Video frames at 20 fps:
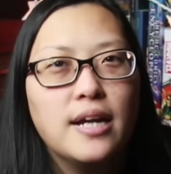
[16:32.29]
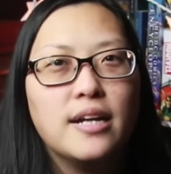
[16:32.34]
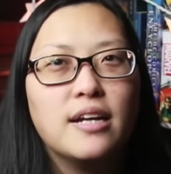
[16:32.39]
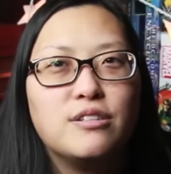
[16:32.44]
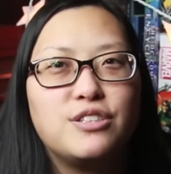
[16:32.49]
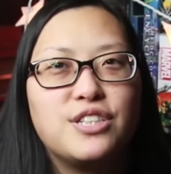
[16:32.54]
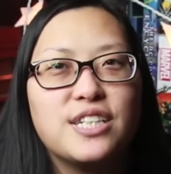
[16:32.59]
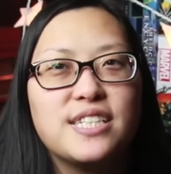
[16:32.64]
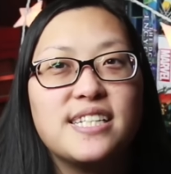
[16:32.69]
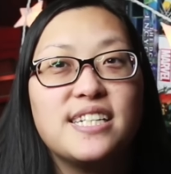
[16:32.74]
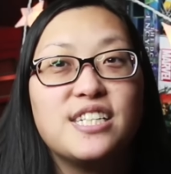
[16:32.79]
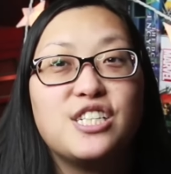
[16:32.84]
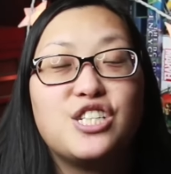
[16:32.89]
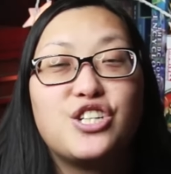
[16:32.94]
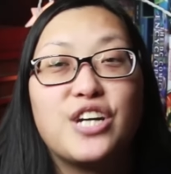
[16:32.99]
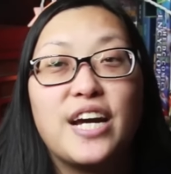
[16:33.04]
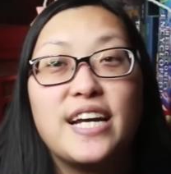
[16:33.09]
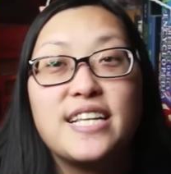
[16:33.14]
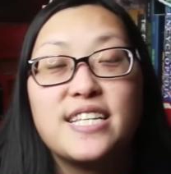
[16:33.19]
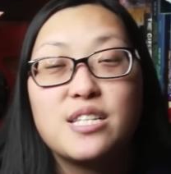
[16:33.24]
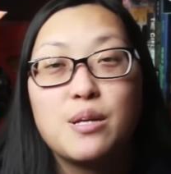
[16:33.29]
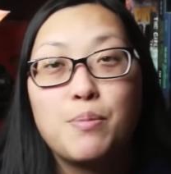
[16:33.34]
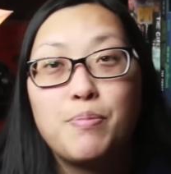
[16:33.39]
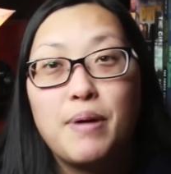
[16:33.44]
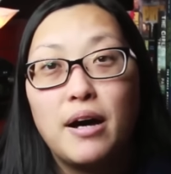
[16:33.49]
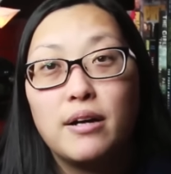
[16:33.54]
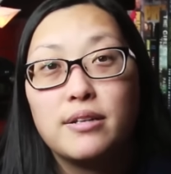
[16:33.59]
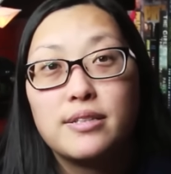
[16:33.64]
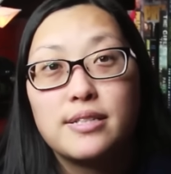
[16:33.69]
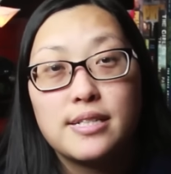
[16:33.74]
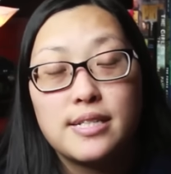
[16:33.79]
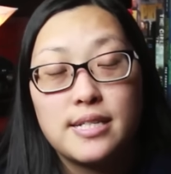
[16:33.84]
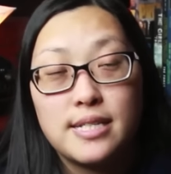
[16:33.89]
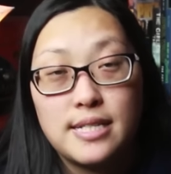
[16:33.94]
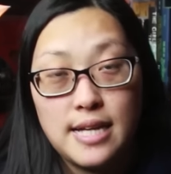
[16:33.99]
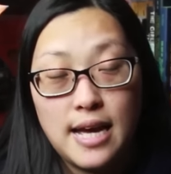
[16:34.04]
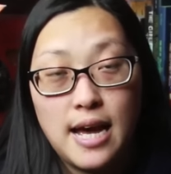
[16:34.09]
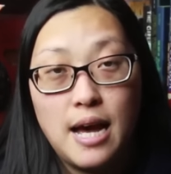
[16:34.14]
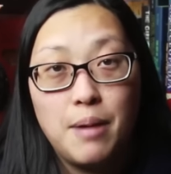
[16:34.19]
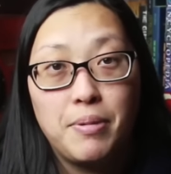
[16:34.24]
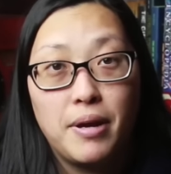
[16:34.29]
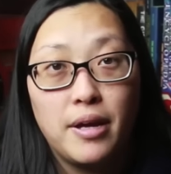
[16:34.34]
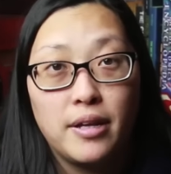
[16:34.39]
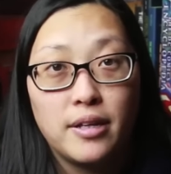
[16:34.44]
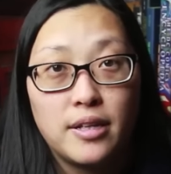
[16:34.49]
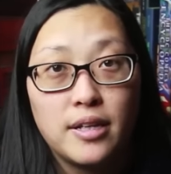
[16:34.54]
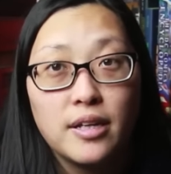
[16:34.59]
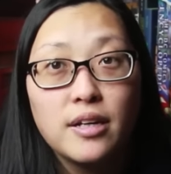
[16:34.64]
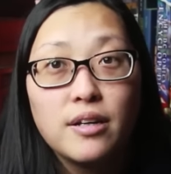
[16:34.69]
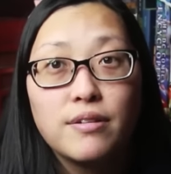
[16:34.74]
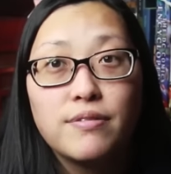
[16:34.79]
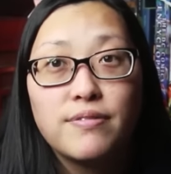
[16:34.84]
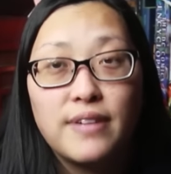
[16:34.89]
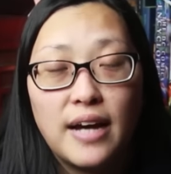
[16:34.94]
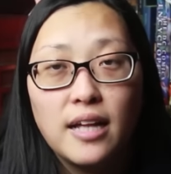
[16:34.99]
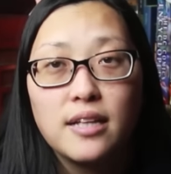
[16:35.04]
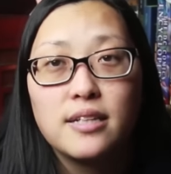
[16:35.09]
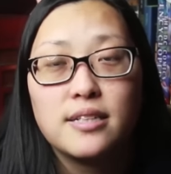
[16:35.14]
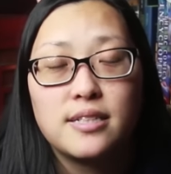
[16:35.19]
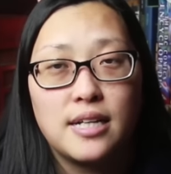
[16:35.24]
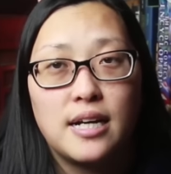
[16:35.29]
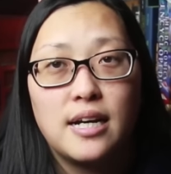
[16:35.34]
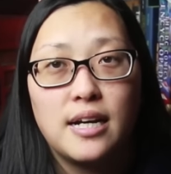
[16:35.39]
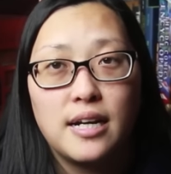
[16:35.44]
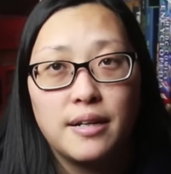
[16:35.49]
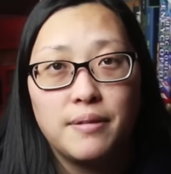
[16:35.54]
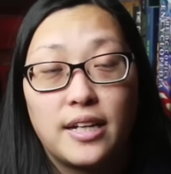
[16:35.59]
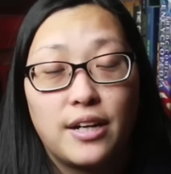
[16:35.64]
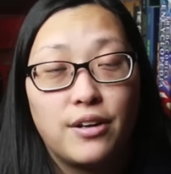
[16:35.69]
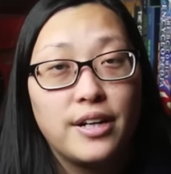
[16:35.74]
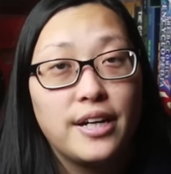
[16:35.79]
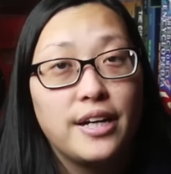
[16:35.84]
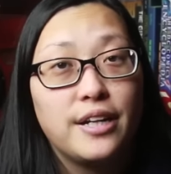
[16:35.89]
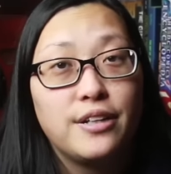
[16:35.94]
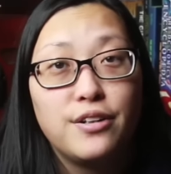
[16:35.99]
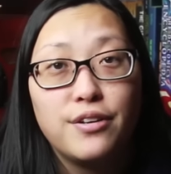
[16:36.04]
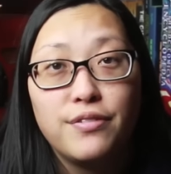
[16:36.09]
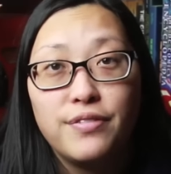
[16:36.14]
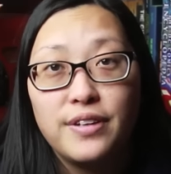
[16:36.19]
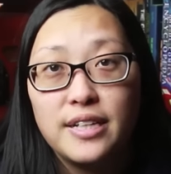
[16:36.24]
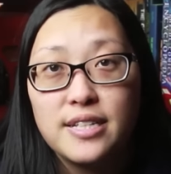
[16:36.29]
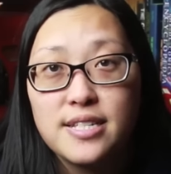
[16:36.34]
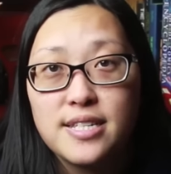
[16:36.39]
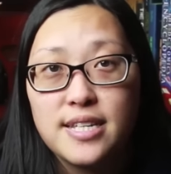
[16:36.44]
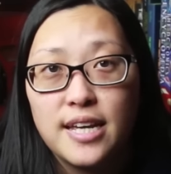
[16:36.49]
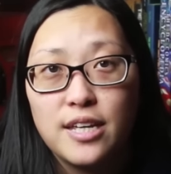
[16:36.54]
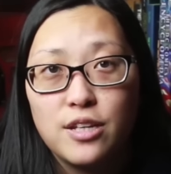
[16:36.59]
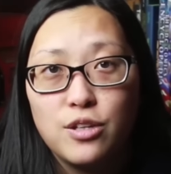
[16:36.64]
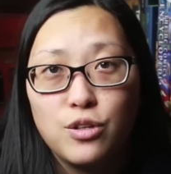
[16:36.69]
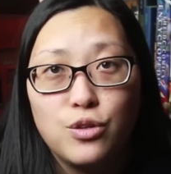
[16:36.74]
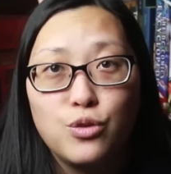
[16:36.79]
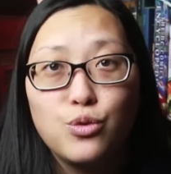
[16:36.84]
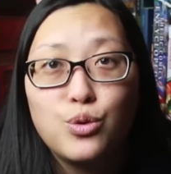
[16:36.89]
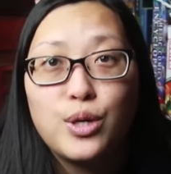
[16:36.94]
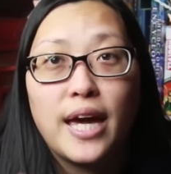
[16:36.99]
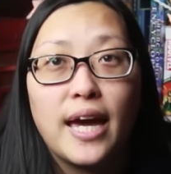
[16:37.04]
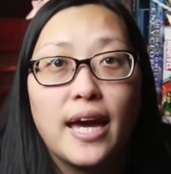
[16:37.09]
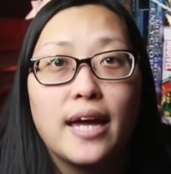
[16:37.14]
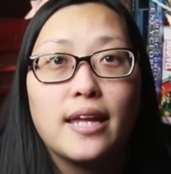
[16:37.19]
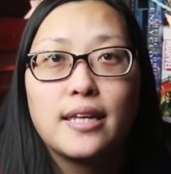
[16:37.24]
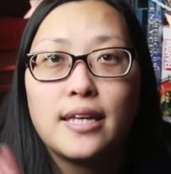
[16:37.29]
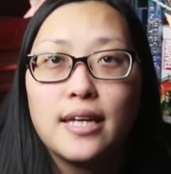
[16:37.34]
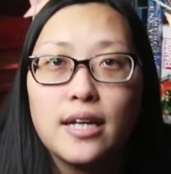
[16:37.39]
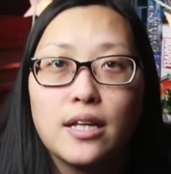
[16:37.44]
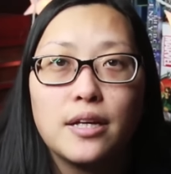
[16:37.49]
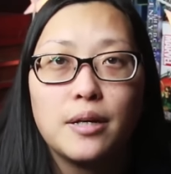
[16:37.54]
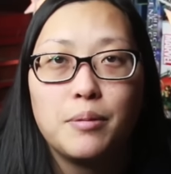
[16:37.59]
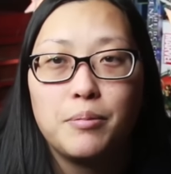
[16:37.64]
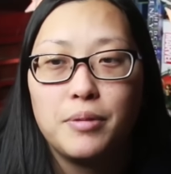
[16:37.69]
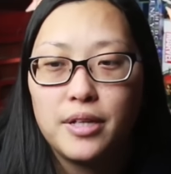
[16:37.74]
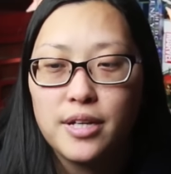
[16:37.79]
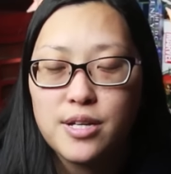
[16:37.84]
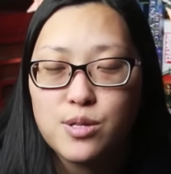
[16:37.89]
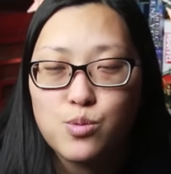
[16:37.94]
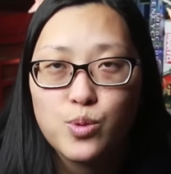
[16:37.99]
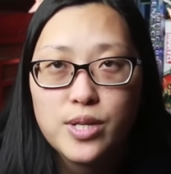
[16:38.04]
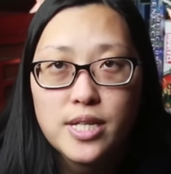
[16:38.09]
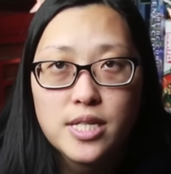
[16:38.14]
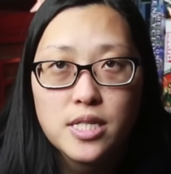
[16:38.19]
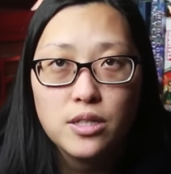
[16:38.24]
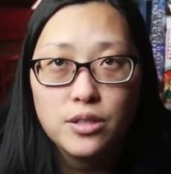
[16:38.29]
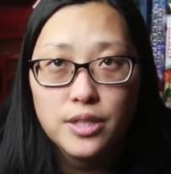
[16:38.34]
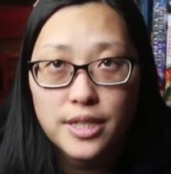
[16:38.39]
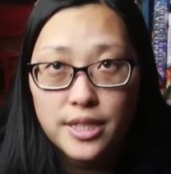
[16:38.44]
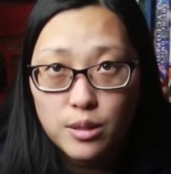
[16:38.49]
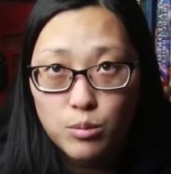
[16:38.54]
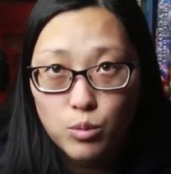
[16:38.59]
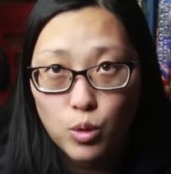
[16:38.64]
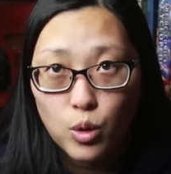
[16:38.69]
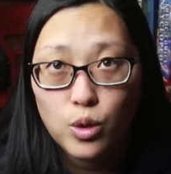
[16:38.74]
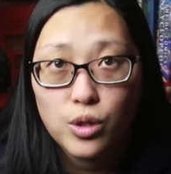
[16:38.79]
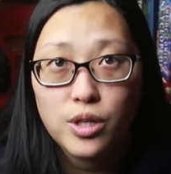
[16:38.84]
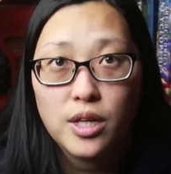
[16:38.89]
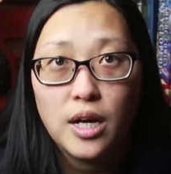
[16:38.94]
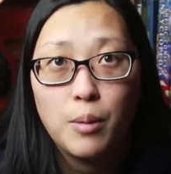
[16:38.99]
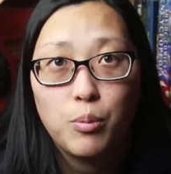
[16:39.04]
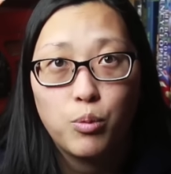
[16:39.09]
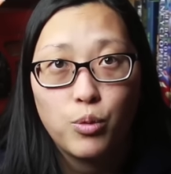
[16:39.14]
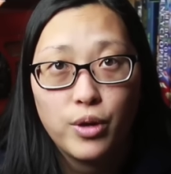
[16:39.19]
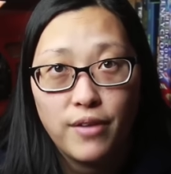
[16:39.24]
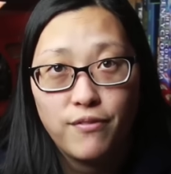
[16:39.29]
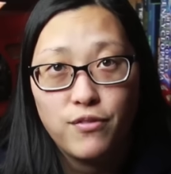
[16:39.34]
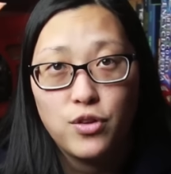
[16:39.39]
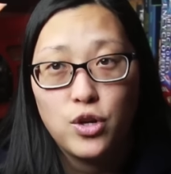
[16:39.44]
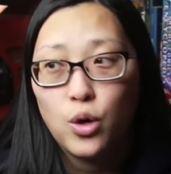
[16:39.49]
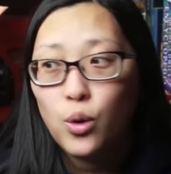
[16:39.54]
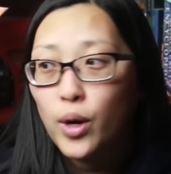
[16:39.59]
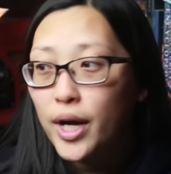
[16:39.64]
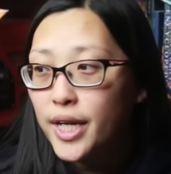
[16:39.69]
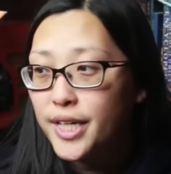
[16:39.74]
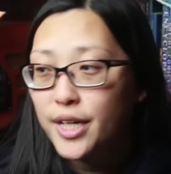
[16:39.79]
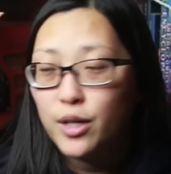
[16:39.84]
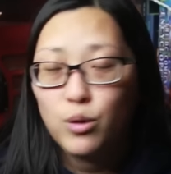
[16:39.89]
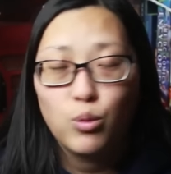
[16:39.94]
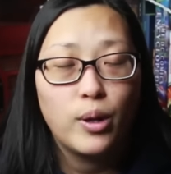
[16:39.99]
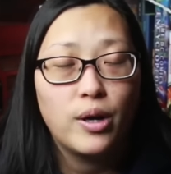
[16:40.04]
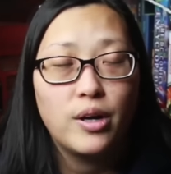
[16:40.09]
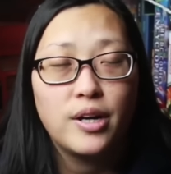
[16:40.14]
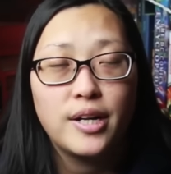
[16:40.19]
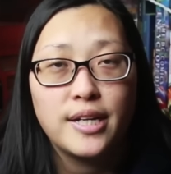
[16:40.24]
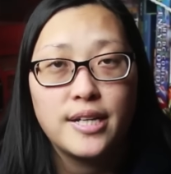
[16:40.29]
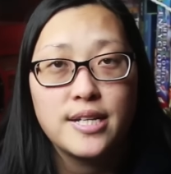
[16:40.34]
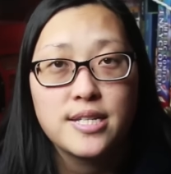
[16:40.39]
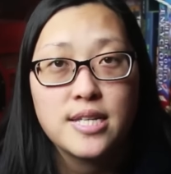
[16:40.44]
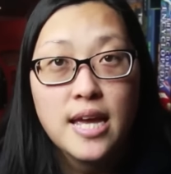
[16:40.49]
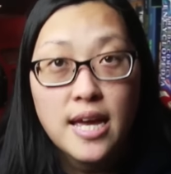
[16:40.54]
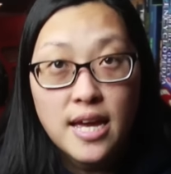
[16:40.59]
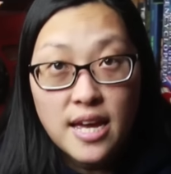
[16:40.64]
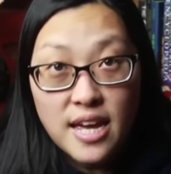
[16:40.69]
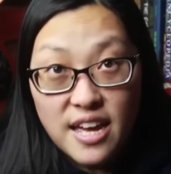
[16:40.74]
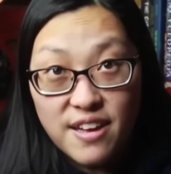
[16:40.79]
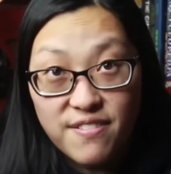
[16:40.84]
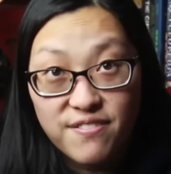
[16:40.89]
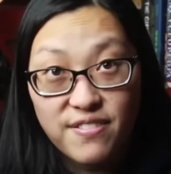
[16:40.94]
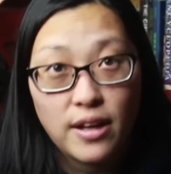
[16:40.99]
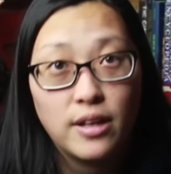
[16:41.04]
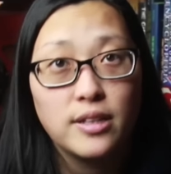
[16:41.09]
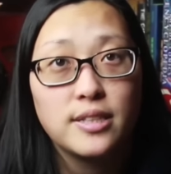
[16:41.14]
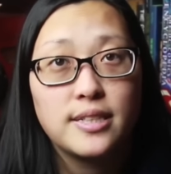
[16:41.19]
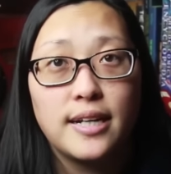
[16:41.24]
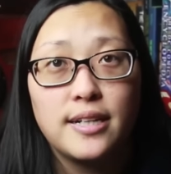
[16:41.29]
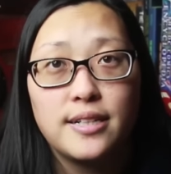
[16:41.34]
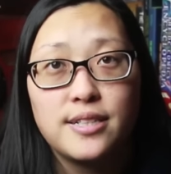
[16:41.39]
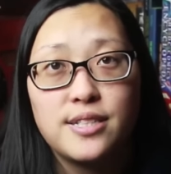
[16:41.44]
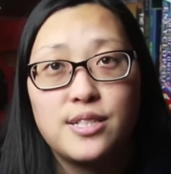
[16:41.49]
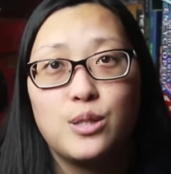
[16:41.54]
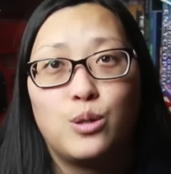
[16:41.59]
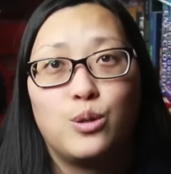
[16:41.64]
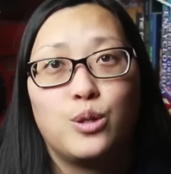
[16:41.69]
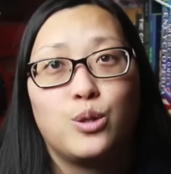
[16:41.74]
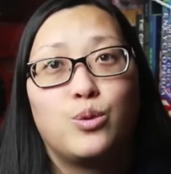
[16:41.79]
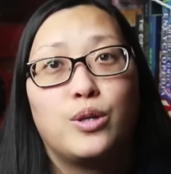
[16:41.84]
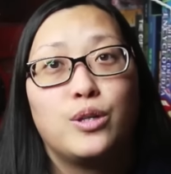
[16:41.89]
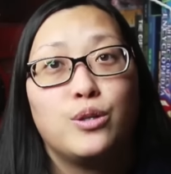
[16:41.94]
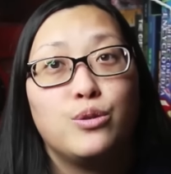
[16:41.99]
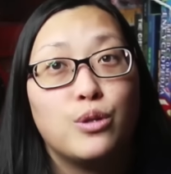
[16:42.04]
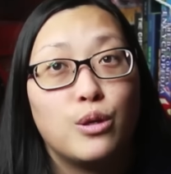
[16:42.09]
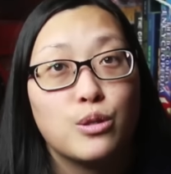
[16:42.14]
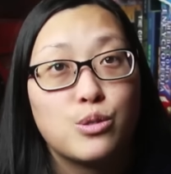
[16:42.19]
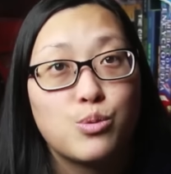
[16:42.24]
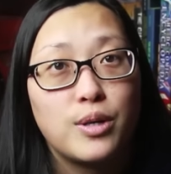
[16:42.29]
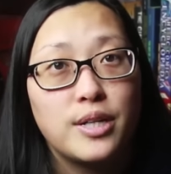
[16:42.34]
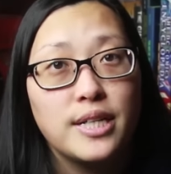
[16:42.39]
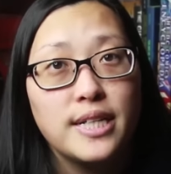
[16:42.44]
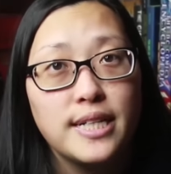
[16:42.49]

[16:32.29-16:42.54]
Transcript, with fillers: Now, just as Jace is about to stab and kill Valentine, Clary intervenes, saying, you can't kill him because we still need the mortal cup. We have no idea where it is, and Valentine is the only one who knows where it